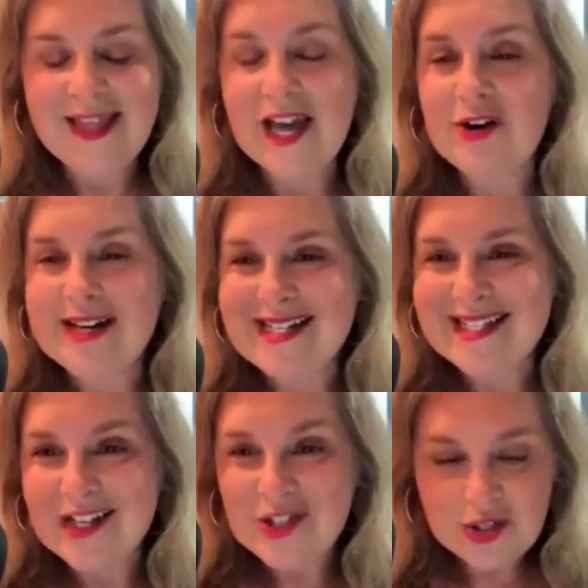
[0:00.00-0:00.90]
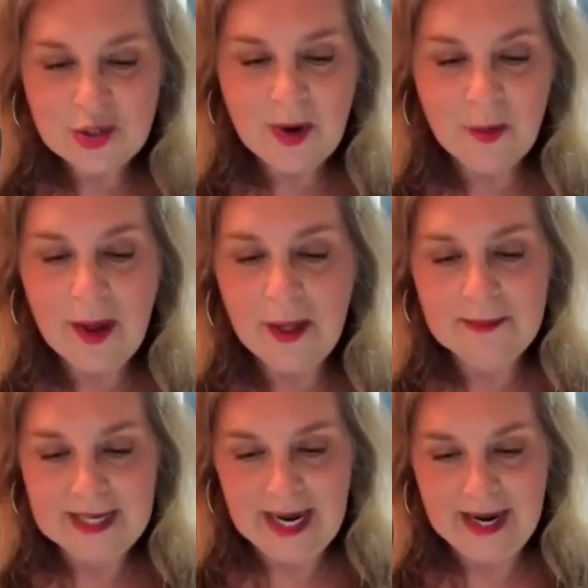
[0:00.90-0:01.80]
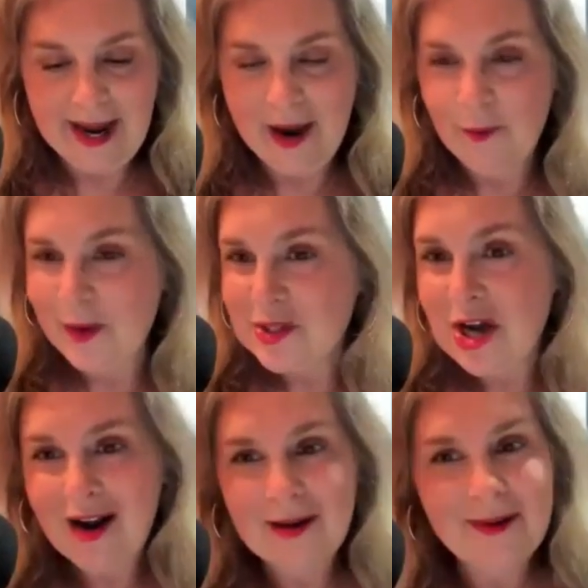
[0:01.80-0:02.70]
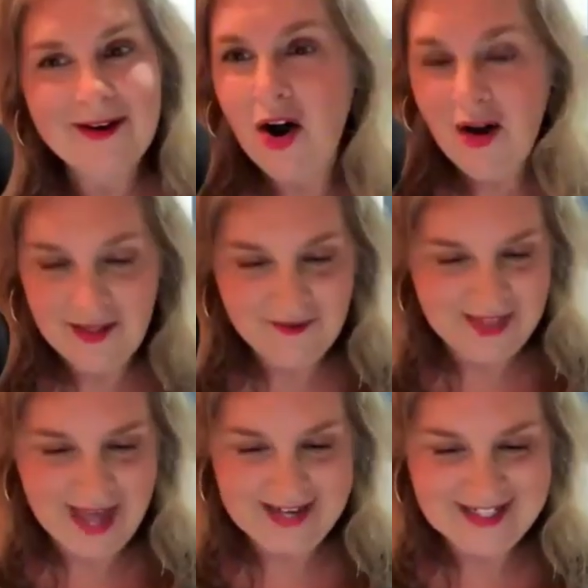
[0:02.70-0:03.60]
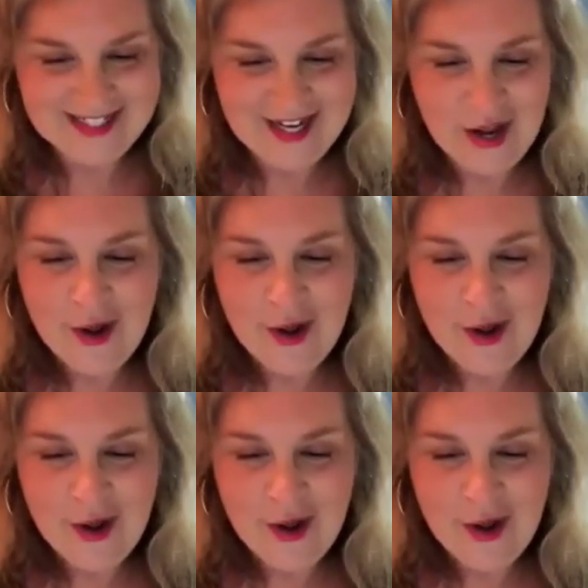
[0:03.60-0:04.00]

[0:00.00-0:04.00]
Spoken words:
that are essential to our well-being. And we will talk about all of that.